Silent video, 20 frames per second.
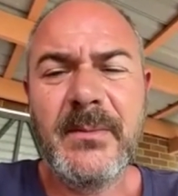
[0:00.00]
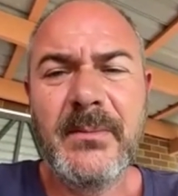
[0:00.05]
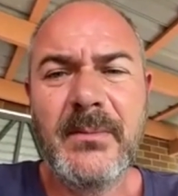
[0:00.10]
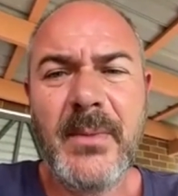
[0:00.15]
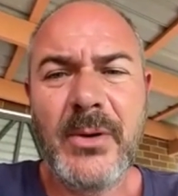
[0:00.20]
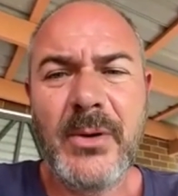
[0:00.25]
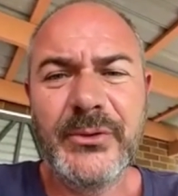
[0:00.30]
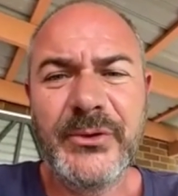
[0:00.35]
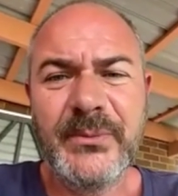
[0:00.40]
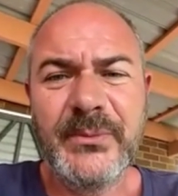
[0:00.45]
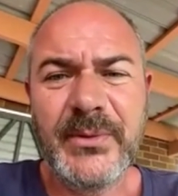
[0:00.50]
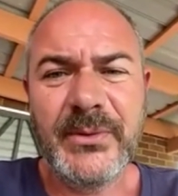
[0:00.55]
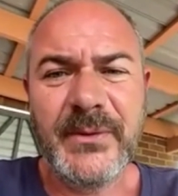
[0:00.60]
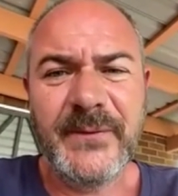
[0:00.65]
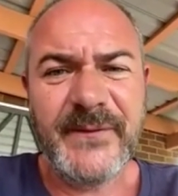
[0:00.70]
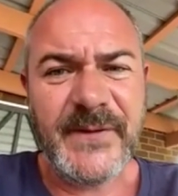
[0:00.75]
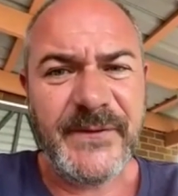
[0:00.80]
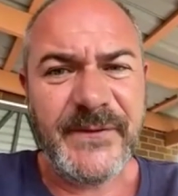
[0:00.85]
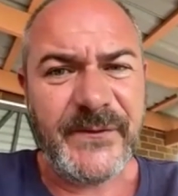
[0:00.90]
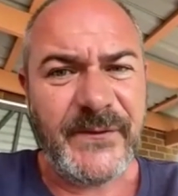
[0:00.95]
multiple
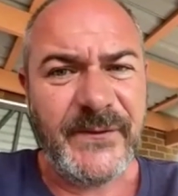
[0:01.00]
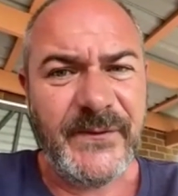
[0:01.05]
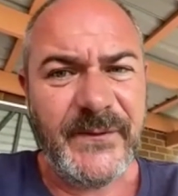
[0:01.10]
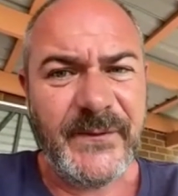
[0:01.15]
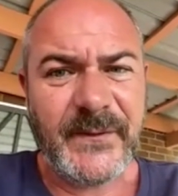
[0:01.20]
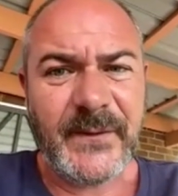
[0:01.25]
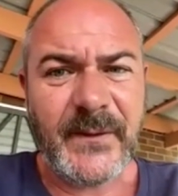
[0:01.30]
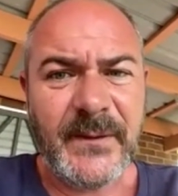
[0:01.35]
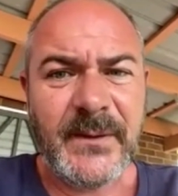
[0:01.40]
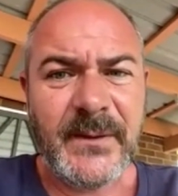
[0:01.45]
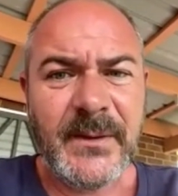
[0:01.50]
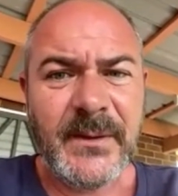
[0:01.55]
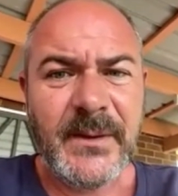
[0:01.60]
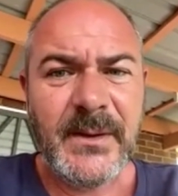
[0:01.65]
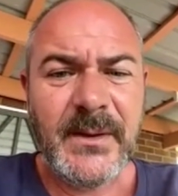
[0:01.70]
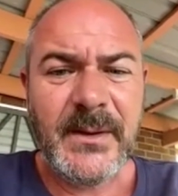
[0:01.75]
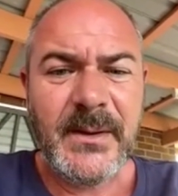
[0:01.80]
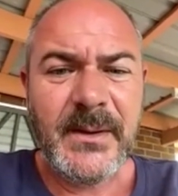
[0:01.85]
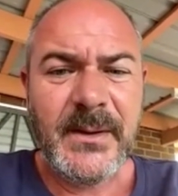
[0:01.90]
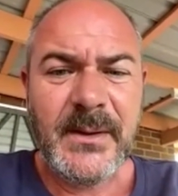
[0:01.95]
of issues,
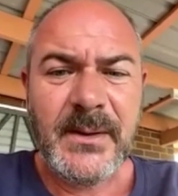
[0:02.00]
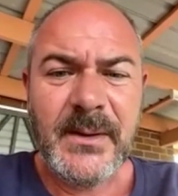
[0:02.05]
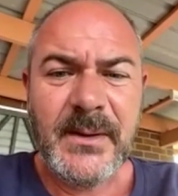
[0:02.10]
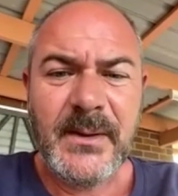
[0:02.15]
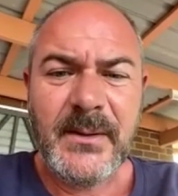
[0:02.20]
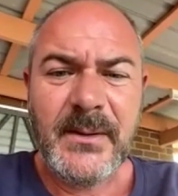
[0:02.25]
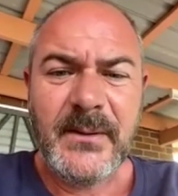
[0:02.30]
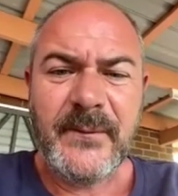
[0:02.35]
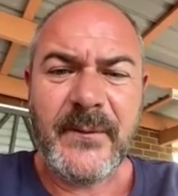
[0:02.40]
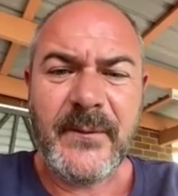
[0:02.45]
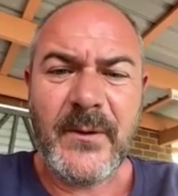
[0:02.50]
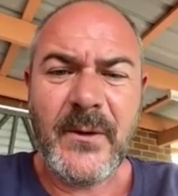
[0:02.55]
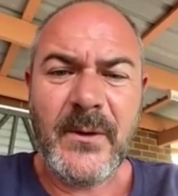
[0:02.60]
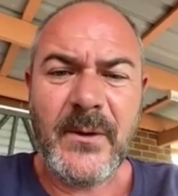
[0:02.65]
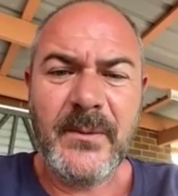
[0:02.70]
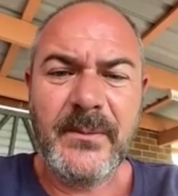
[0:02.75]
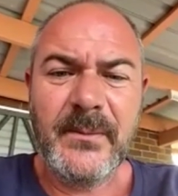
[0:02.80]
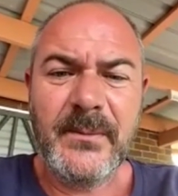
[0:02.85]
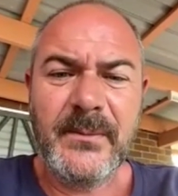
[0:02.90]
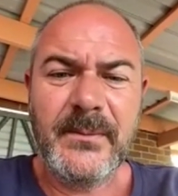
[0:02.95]

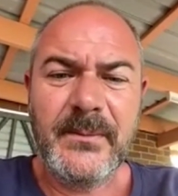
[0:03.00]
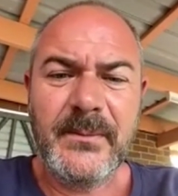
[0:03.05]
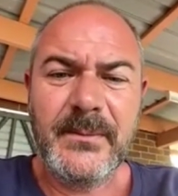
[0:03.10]
from